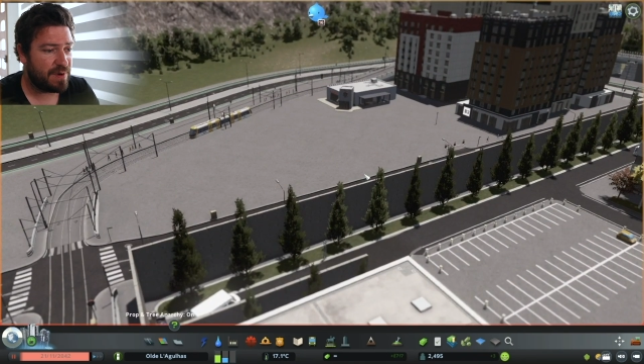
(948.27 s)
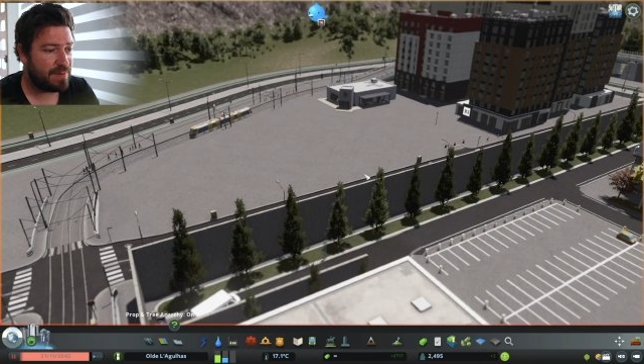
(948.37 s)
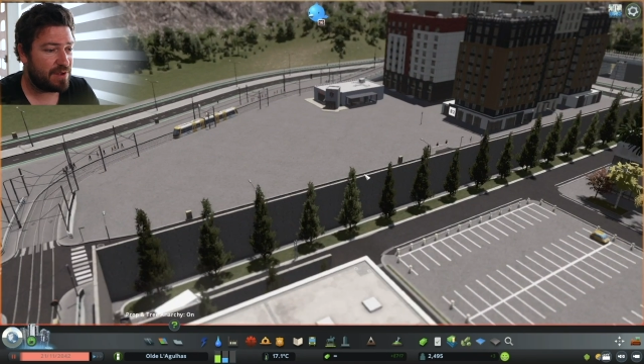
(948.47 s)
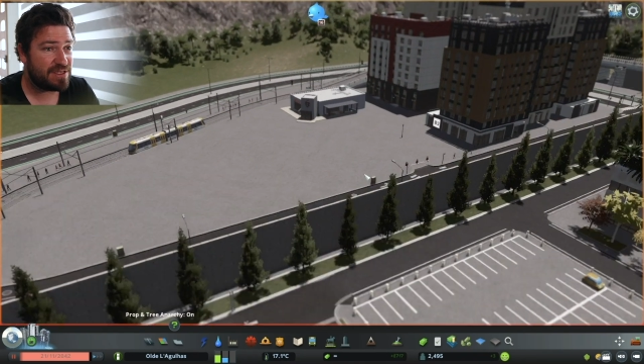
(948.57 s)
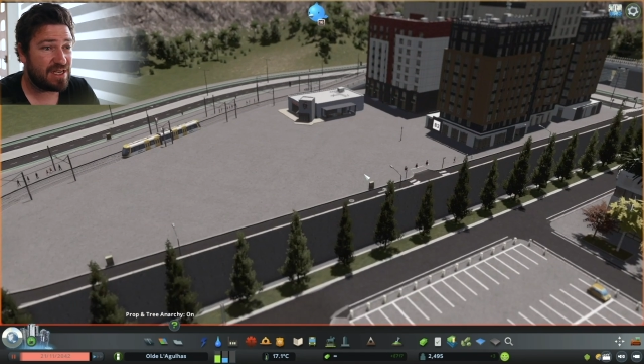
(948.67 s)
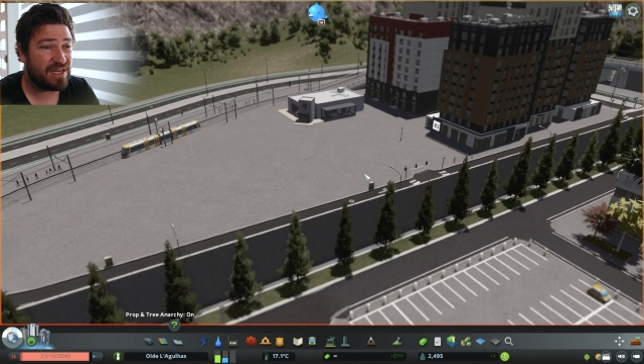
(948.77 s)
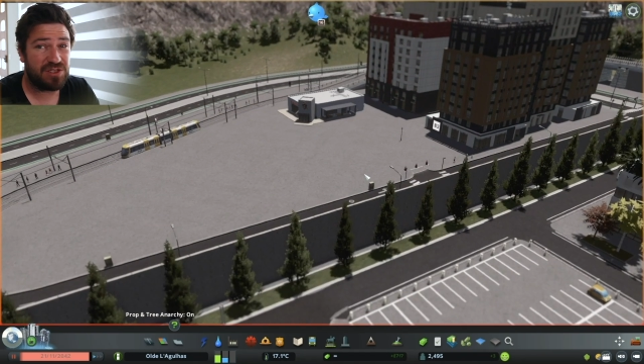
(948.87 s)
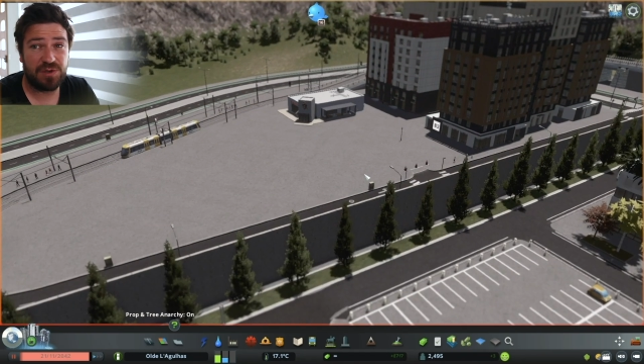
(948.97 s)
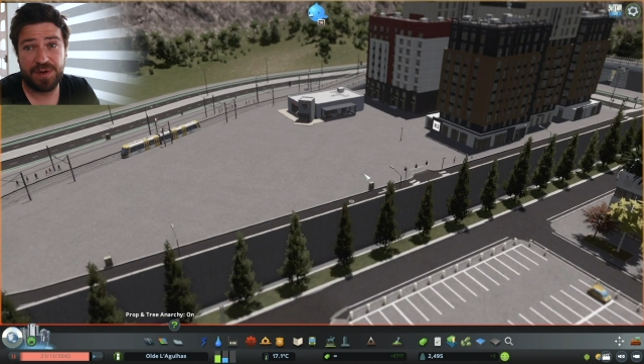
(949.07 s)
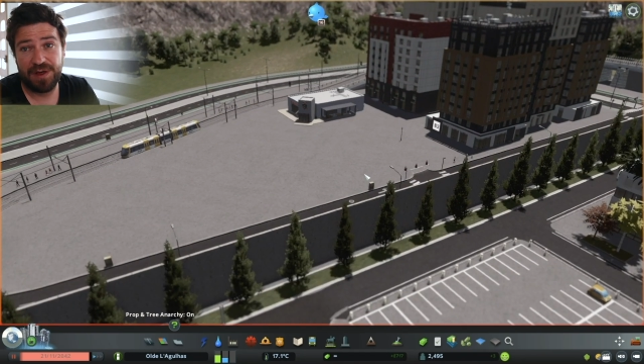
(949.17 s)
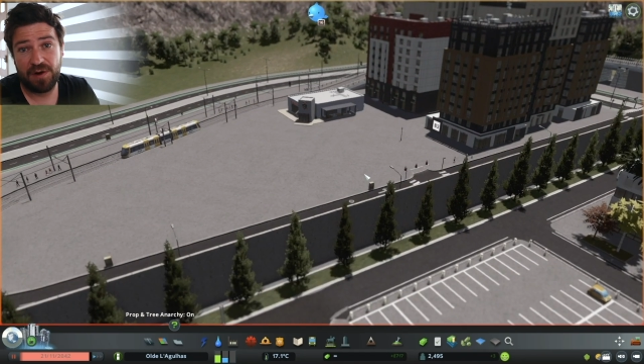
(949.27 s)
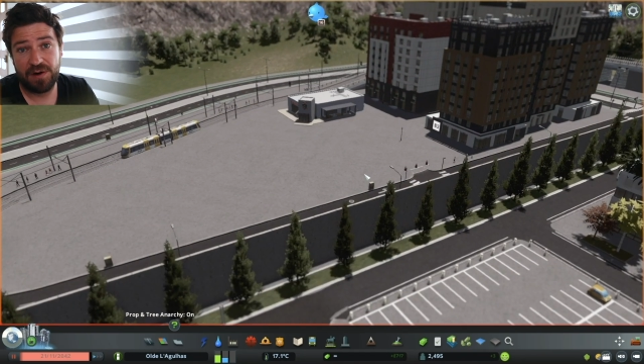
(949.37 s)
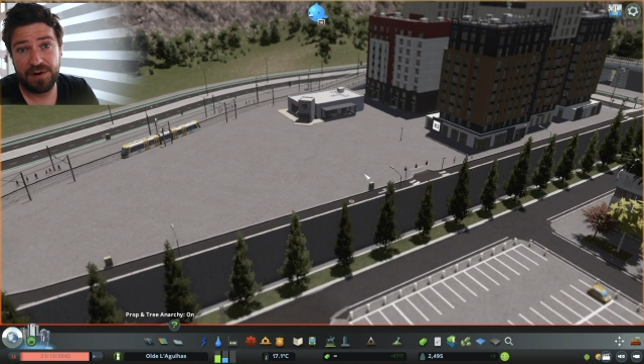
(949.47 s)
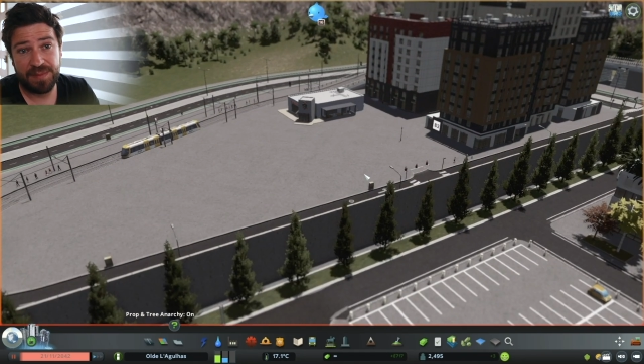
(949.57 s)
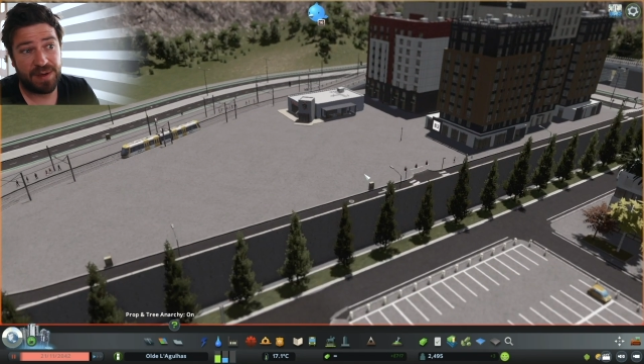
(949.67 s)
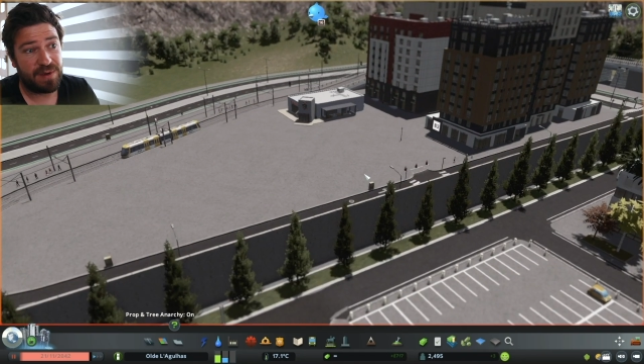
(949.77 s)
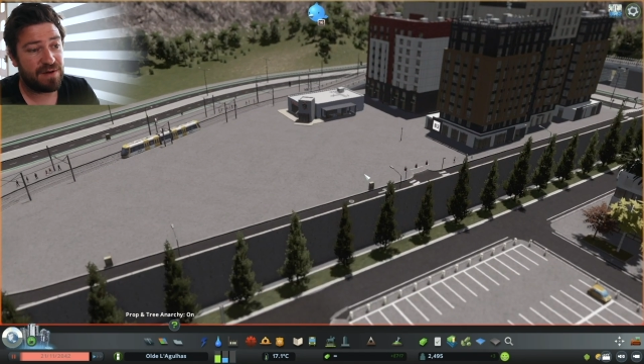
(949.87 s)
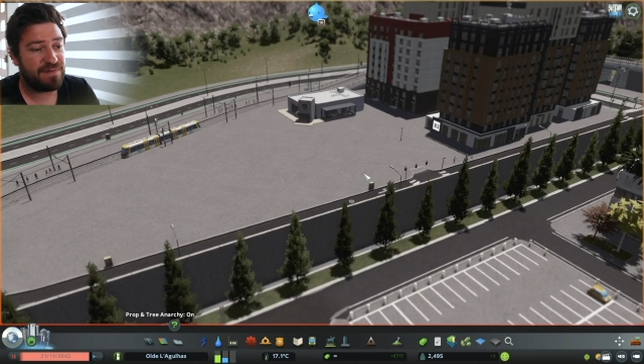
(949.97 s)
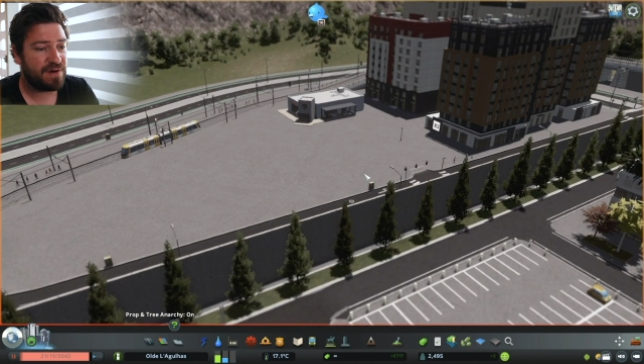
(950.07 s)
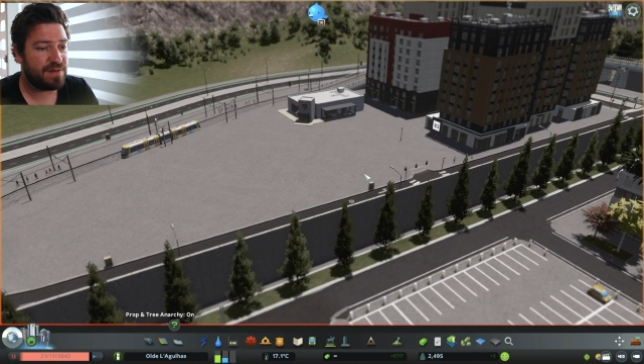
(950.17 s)
I'm not exactly sure where they are. Maybe
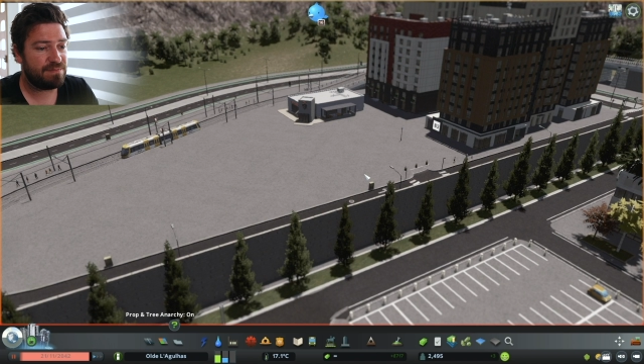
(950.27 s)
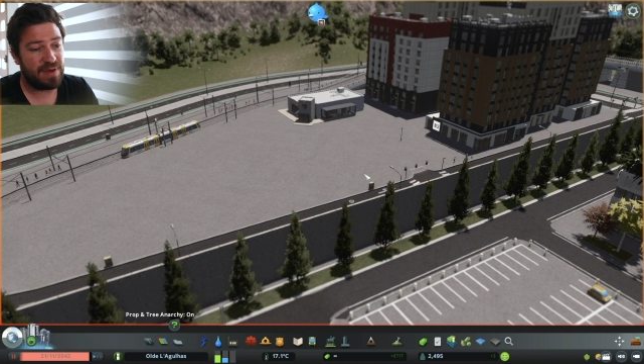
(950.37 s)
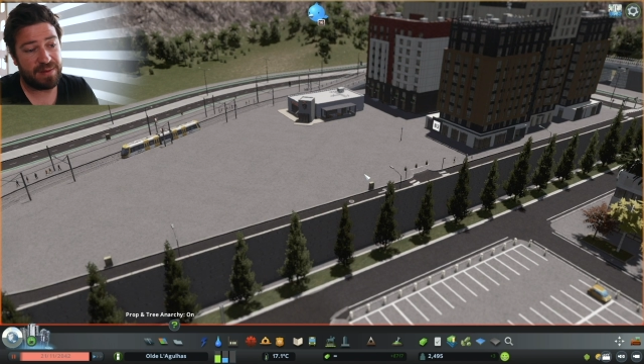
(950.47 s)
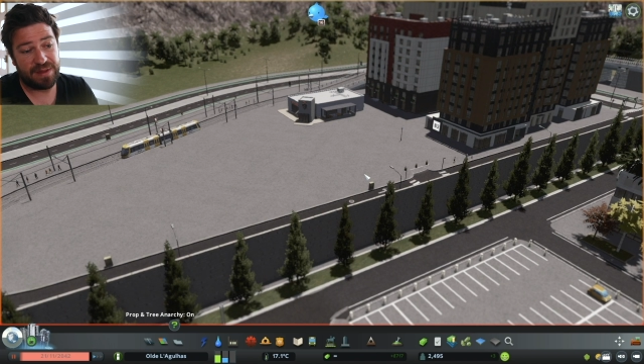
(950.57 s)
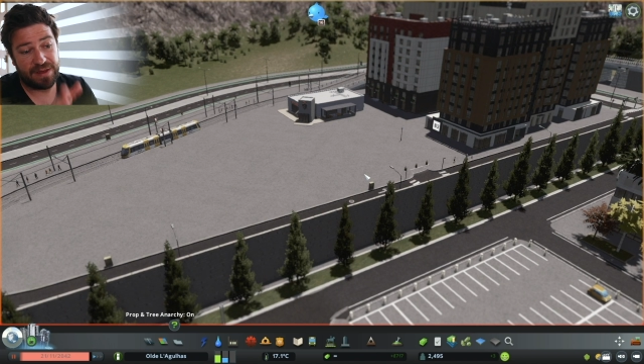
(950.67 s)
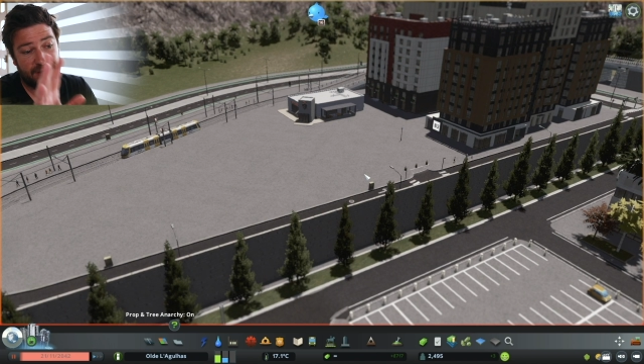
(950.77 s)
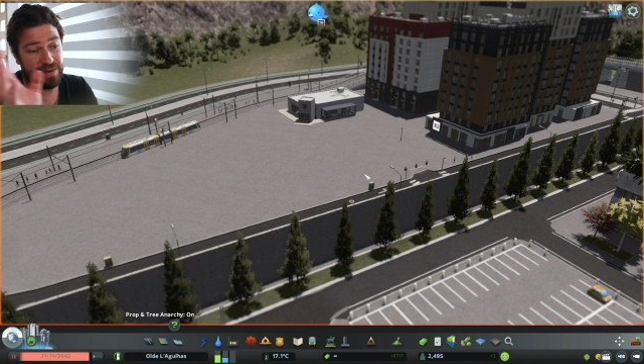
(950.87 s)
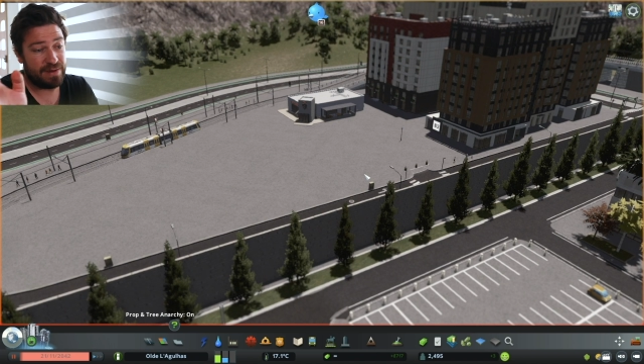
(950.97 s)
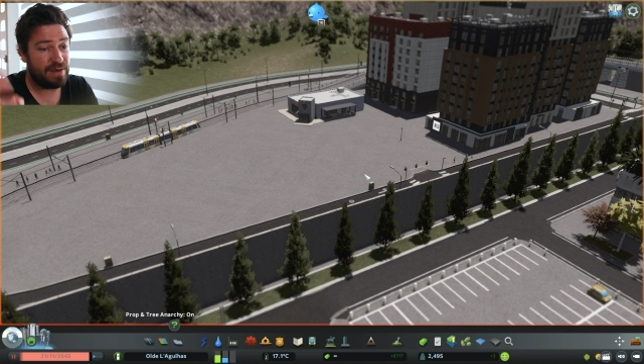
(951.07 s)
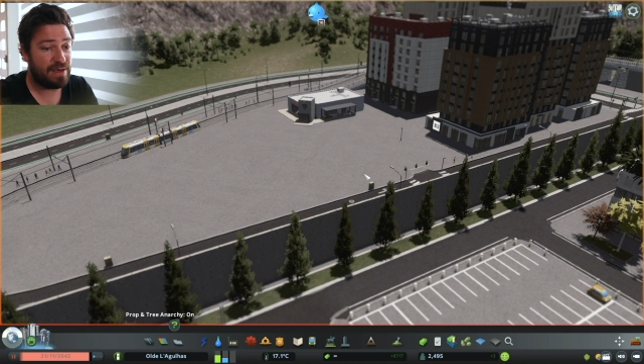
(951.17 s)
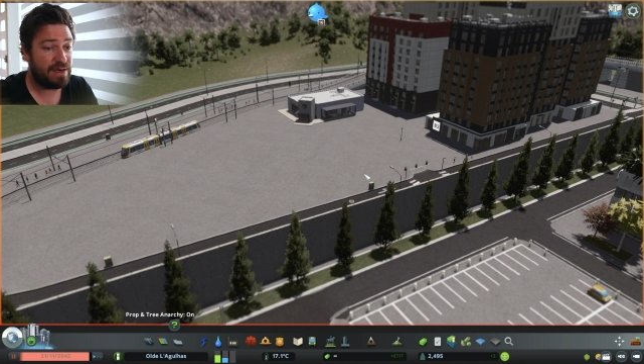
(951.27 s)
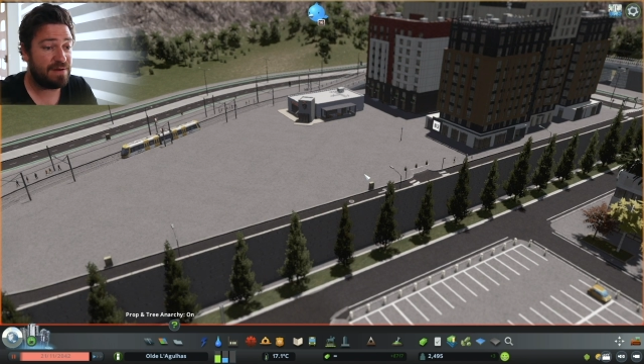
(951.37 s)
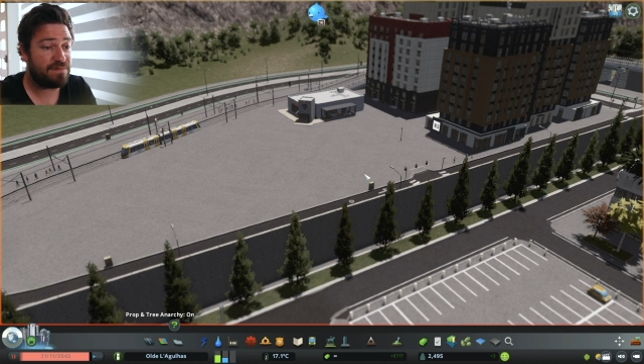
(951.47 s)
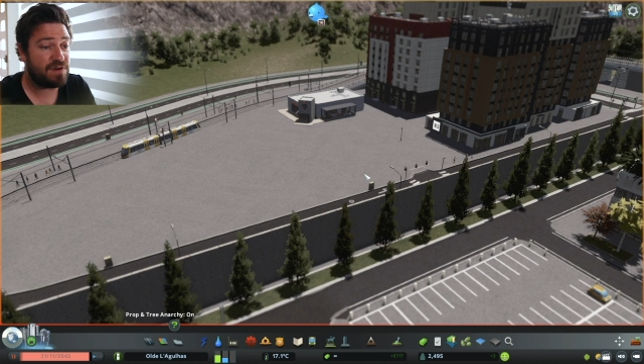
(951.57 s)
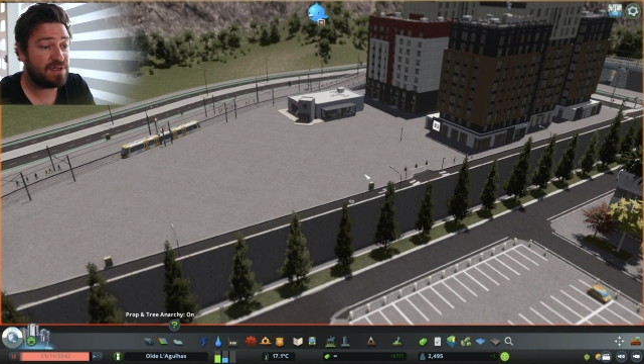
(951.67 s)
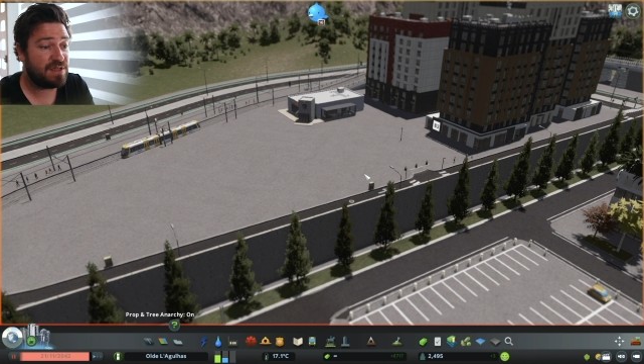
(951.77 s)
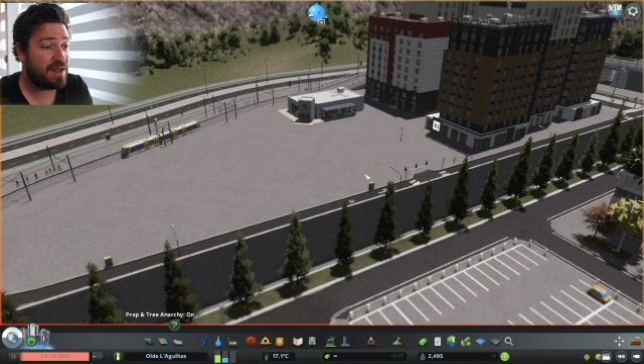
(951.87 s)
they're in a different